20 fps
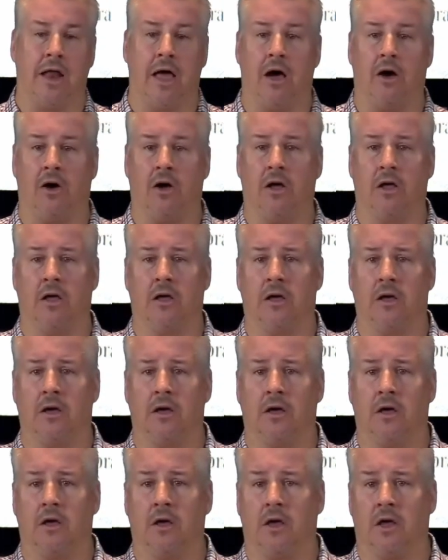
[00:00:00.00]
Now,
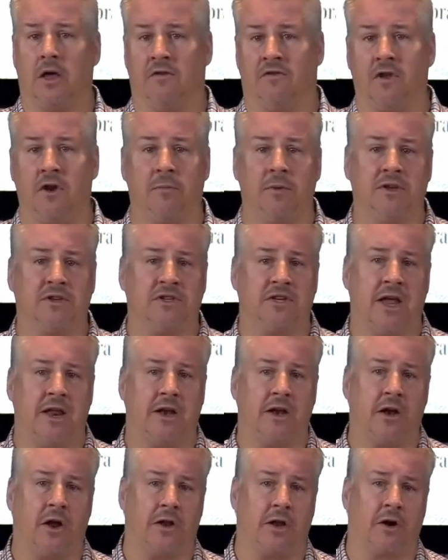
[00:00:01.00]
if you'd have been
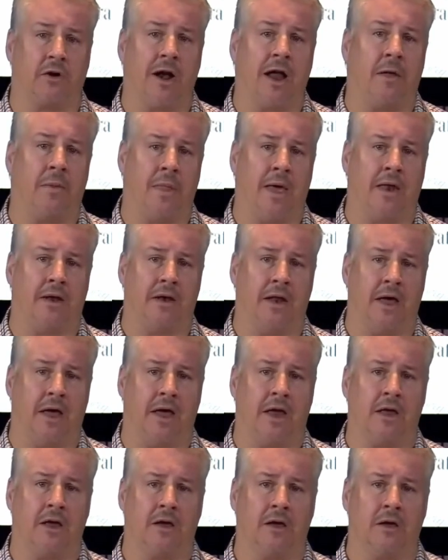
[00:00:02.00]
standing on the ground that
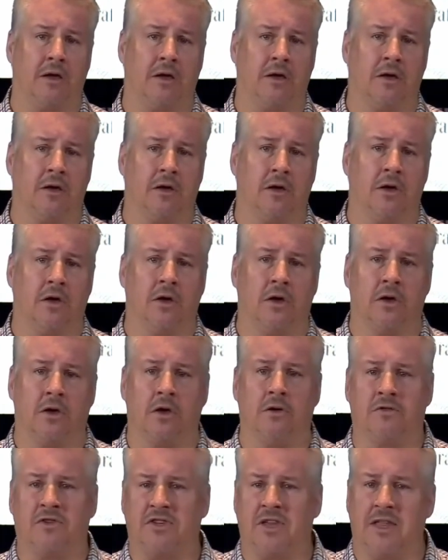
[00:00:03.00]
day,
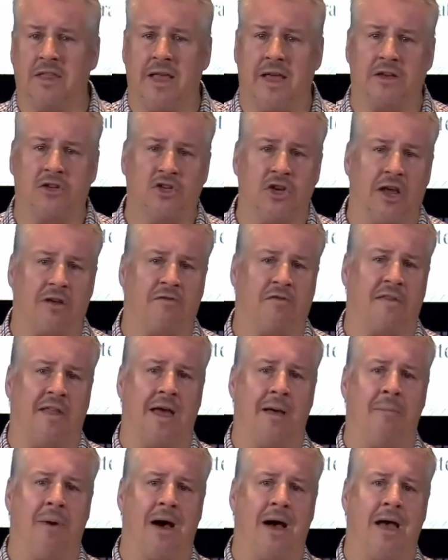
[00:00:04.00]
you'd seen that jet
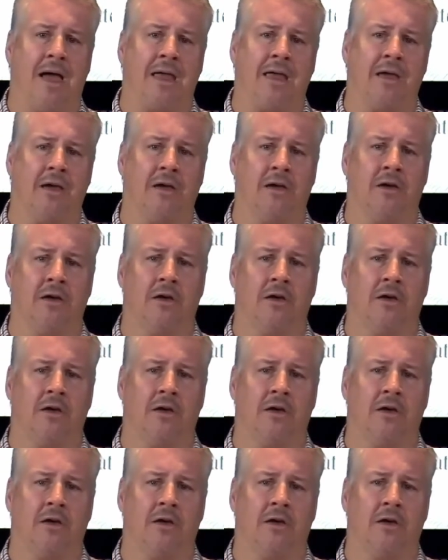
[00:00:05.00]
fly by.